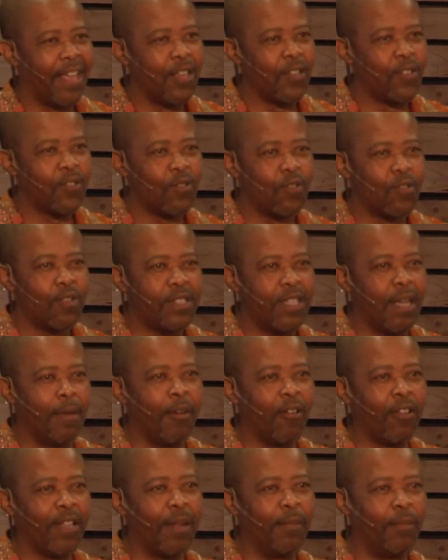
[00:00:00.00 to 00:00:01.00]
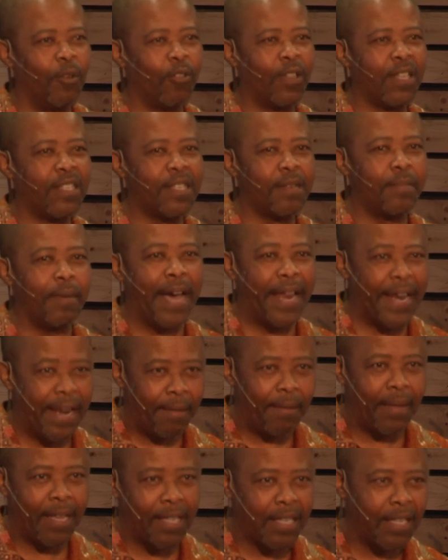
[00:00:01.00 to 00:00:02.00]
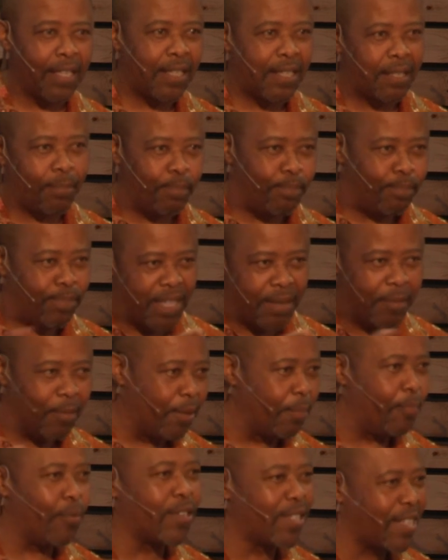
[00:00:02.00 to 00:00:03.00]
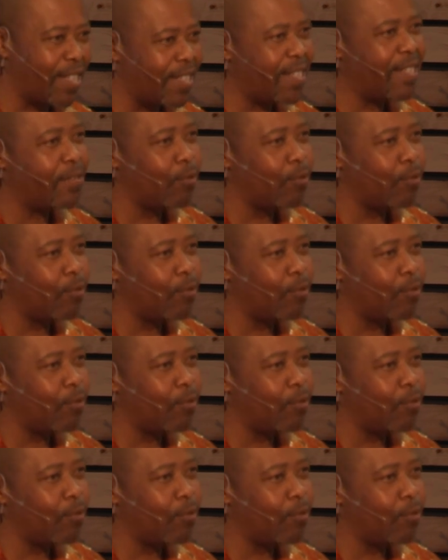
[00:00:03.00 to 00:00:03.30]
So taba go tlamela o tlise bana ba demon possessed